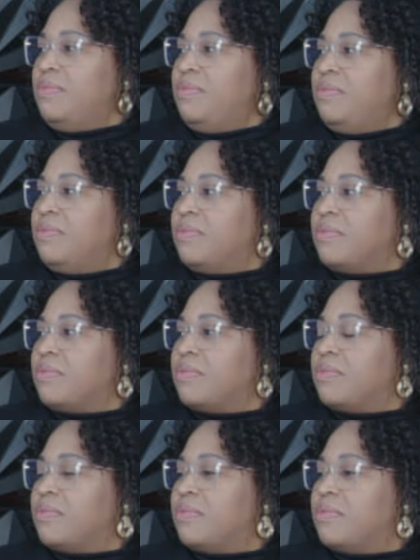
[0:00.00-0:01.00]

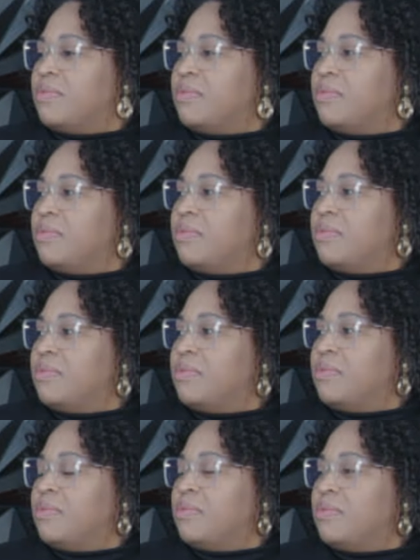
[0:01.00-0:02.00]

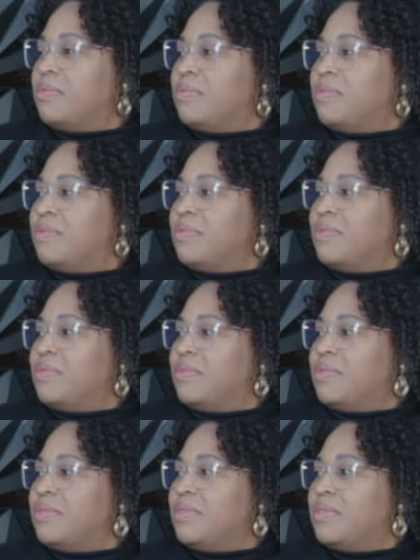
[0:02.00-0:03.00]

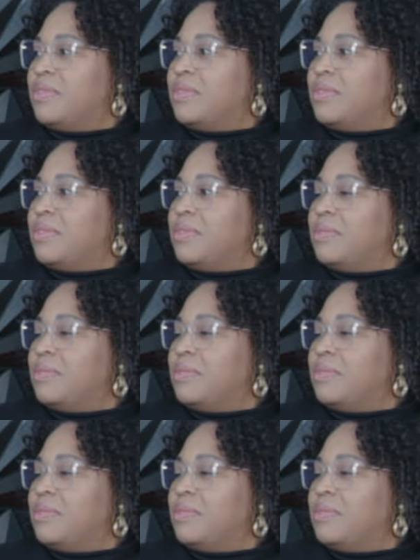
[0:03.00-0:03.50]
This person isn't speaking.